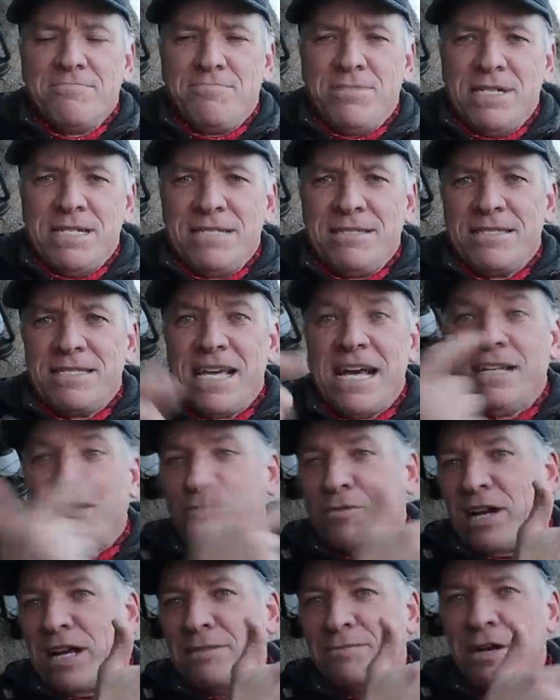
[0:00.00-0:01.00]
but
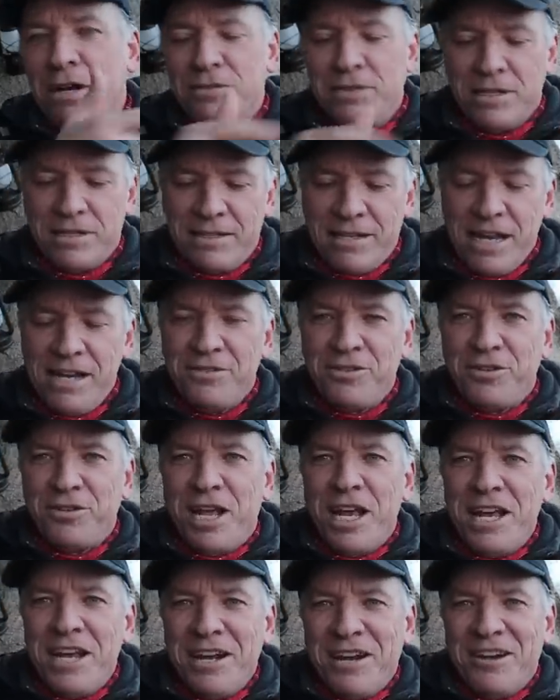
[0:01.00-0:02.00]
that's why I'm out in the desert
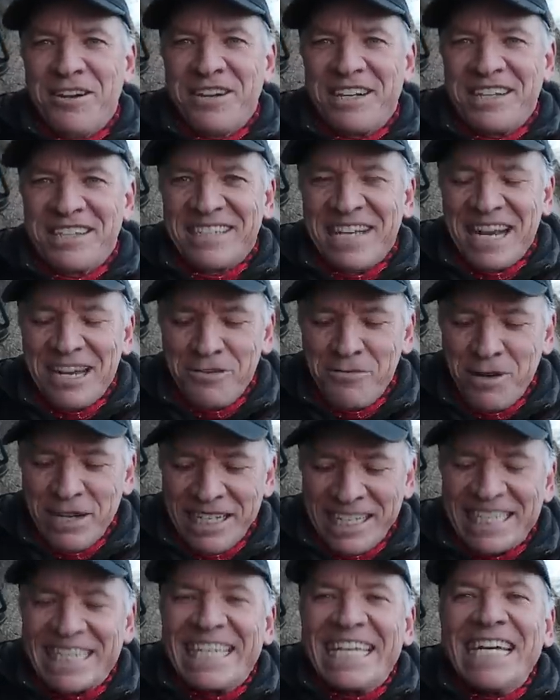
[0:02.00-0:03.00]
here, because I don't
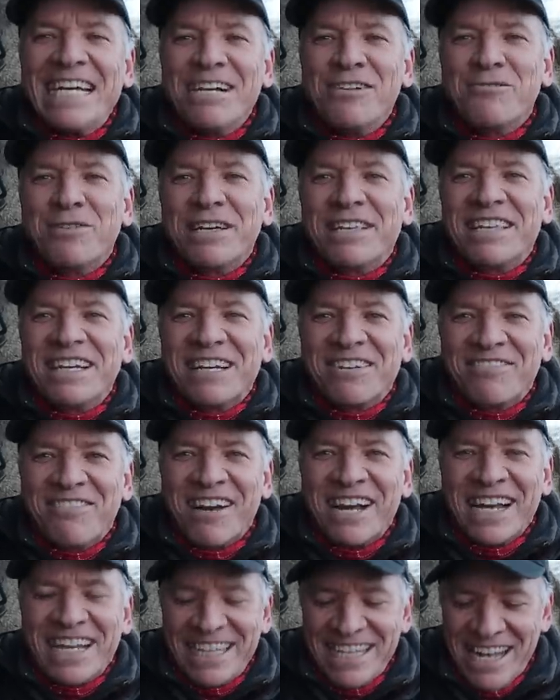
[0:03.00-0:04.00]
want to deal with it
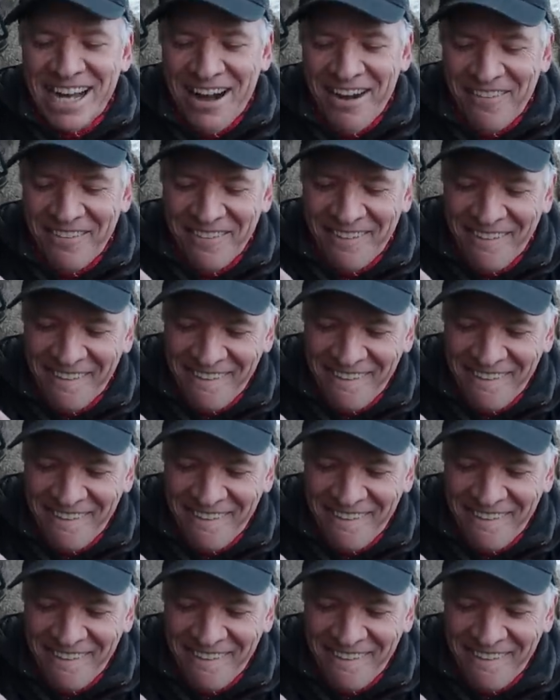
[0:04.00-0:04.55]
right now.